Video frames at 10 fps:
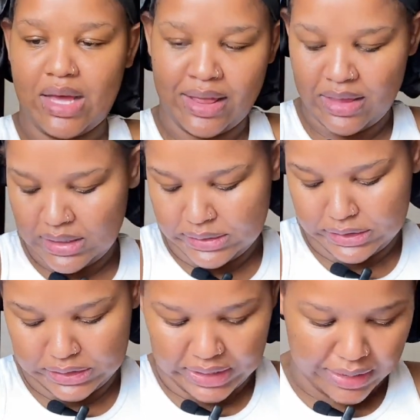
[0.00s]
I think it's the
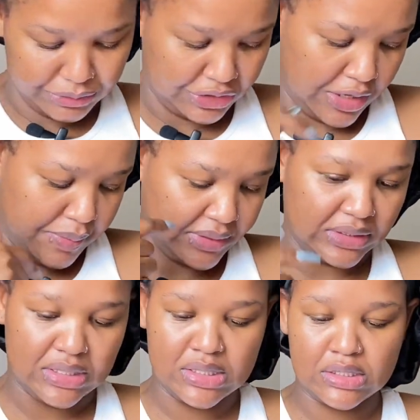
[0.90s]
same shape as
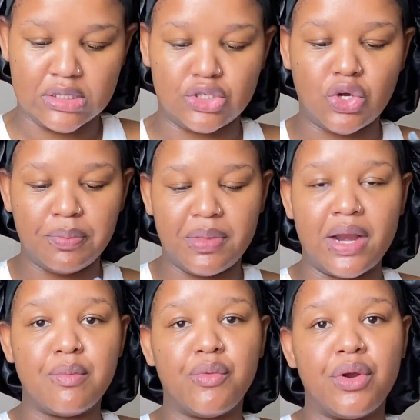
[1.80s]
this, the top that
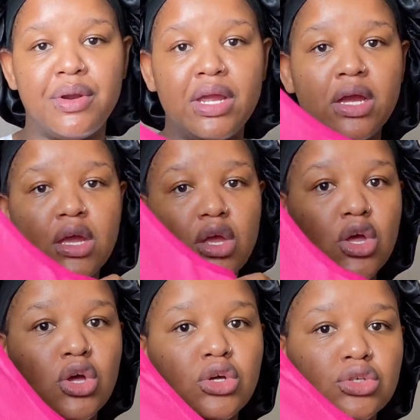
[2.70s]
I'm wearing.
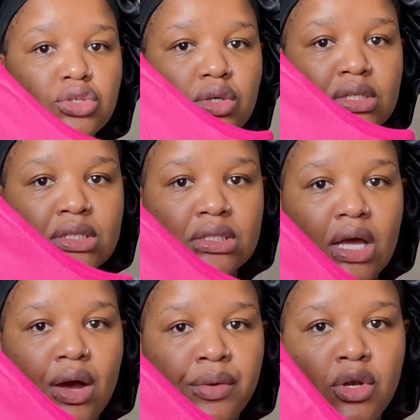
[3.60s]
So this is
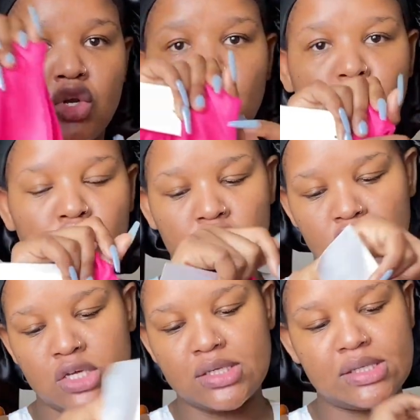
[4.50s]
how it
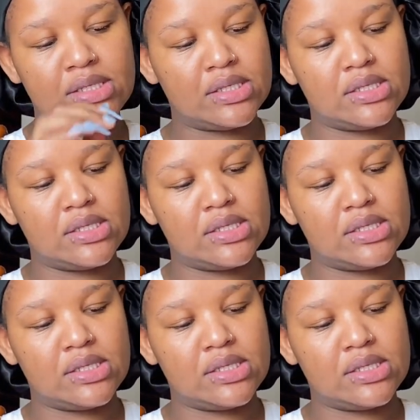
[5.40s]
looks.